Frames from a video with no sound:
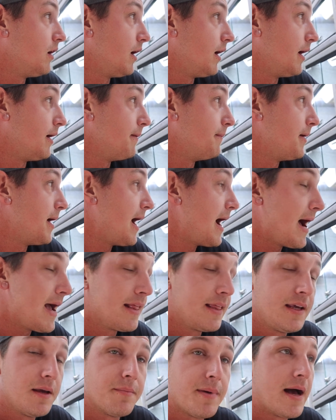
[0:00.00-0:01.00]

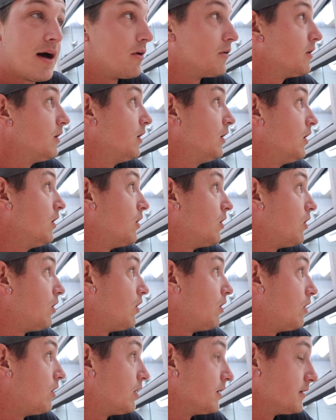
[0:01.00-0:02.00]
highly about
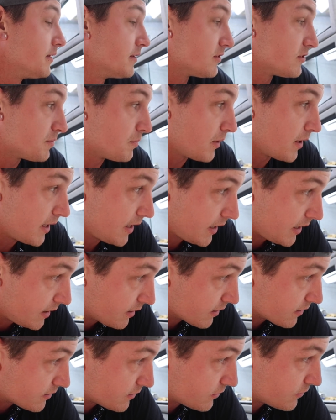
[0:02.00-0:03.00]
on display
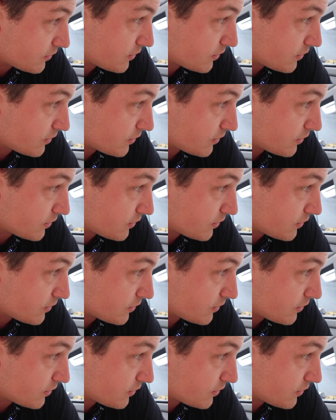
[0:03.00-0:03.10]
here at the